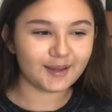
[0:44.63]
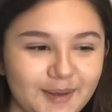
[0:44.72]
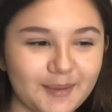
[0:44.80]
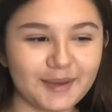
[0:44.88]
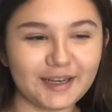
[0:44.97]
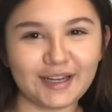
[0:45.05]

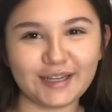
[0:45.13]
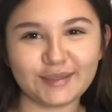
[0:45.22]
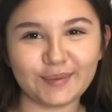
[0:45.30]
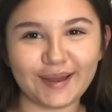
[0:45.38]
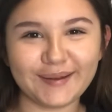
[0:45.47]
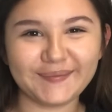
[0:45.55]
my dog's
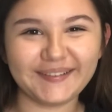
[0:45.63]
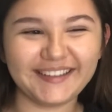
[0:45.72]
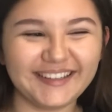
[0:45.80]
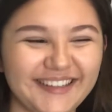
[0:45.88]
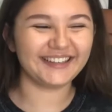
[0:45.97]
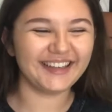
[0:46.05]
mad at me,
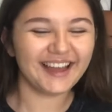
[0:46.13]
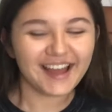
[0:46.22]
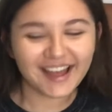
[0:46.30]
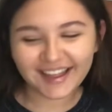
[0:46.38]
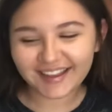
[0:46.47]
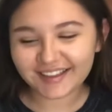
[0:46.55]

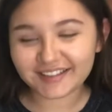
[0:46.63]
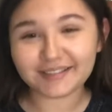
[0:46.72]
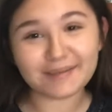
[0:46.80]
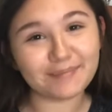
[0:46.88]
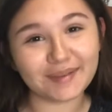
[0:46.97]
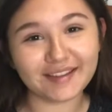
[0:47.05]
is
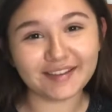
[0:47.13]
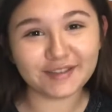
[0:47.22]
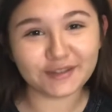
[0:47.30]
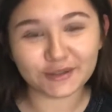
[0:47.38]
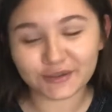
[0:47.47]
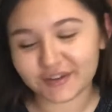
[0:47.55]
beaded
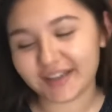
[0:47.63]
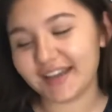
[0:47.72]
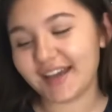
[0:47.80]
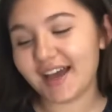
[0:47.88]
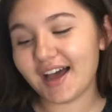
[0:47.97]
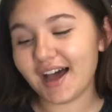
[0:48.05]
jewelry.
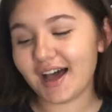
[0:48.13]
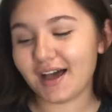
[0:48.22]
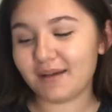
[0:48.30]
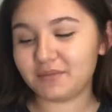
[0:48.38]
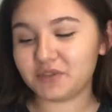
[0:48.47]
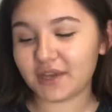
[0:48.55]

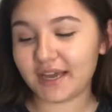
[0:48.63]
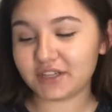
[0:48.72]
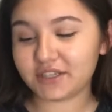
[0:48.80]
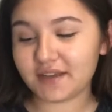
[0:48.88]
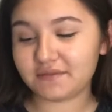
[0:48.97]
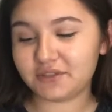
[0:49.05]
So I
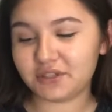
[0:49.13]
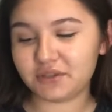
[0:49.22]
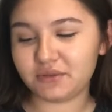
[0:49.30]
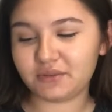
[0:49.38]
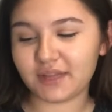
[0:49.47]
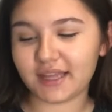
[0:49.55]
actually have
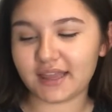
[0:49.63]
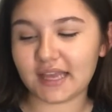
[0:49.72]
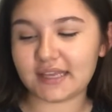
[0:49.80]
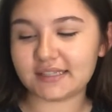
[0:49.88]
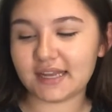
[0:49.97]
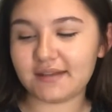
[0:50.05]
two like
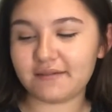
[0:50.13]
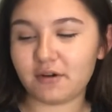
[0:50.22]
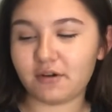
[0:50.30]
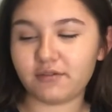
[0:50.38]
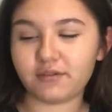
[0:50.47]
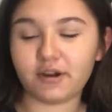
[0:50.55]
things that
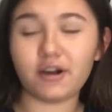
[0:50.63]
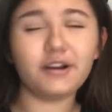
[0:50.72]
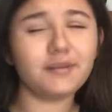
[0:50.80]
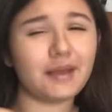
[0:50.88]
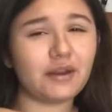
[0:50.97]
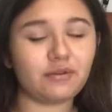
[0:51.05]
I've already
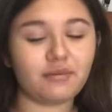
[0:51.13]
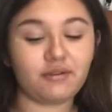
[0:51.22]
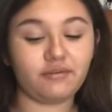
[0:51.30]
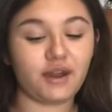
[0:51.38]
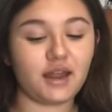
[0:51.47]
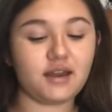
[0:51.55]
made for my
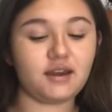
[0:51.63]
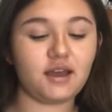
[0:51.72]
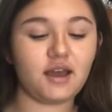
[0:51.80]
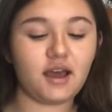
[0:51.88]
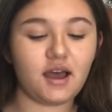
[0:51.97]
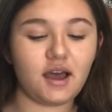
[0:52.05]
friend
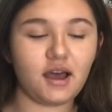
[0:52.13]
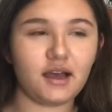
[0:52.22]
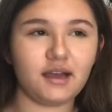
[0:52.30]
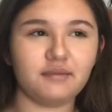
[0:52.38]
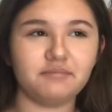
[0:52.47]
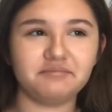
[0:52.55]

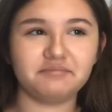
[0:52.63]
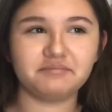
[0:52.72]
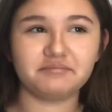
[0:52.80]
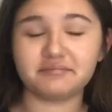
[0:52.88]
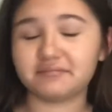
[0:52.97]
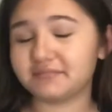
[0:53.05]

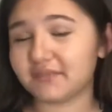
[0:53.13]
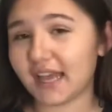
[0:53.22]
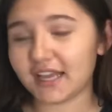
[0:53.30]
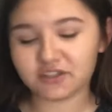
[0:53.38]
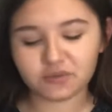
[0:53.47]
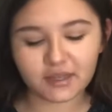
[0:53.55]

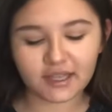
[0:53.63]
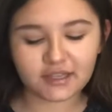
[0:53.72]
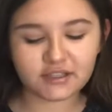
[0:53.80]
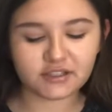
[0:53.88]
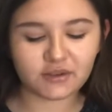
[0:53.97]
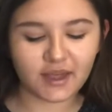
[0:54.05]
last
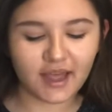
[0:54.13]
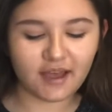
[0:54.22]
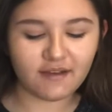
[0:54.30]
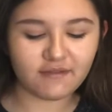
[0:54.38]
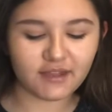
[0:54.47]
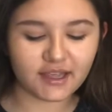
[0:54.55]
weekend. So I
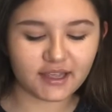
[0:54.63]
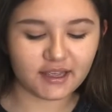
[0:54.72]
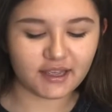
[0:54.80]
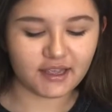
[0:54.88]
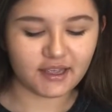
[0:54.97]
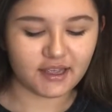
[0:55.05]
have like
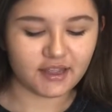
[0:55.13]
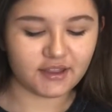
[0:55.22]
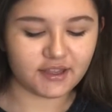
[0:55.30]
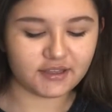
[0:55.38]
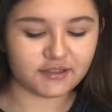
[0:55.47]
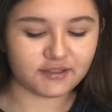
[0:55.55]

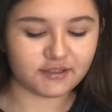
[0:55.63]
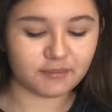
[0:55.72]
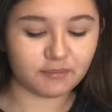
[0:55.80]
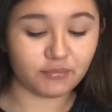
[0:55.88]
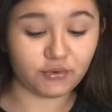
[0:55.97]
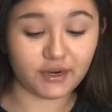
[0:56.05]
this
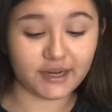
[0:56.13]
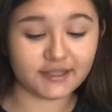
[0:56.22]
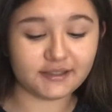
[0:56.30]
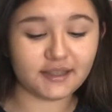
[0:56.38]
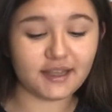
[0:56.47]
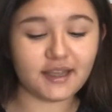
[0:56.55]

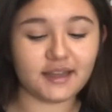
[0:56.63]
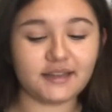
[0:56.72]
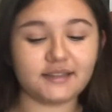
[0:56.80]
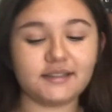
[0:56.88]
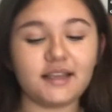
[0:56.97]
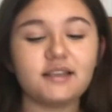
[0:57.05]
bracelet and it
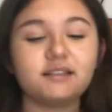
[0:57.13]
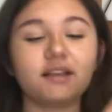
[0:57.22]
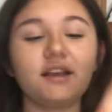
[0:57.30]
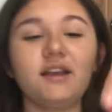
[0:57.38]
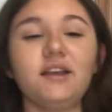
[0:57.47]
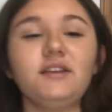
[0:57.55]
says
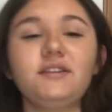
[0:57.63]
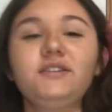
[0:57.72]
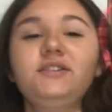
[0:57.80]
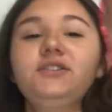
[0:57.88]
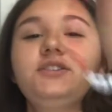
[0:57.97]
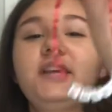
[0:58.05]

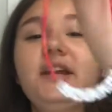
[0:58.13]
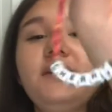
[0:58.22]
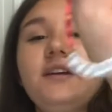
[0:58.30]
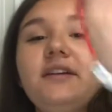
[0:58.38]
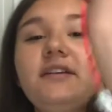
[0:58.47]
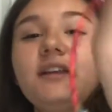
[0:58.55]

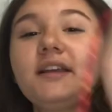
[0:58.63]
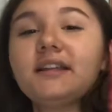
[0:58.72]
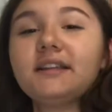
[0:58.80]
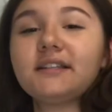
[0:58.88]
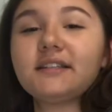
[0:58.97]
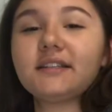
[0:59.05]
cherry on
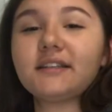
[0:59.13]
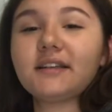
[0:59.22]
it,